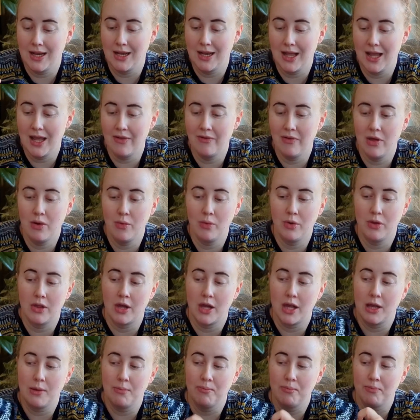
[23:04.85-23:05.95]
a navy with
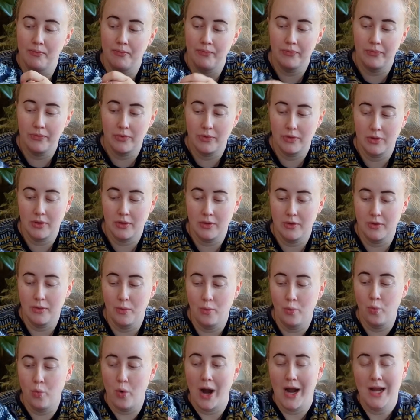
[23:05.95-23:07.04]
a
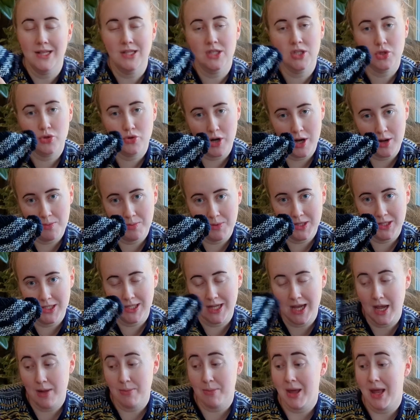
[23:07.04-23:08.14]
white stripe this
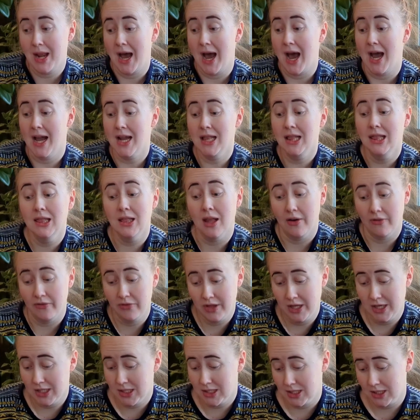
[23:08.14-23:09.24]
time, and I love
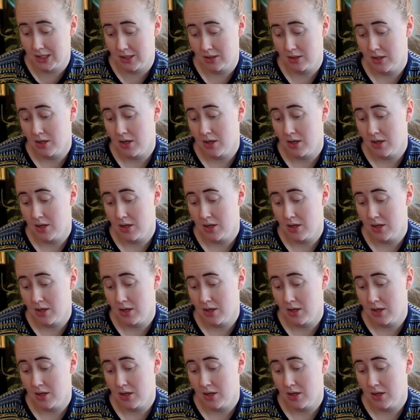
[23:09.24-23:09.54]
this.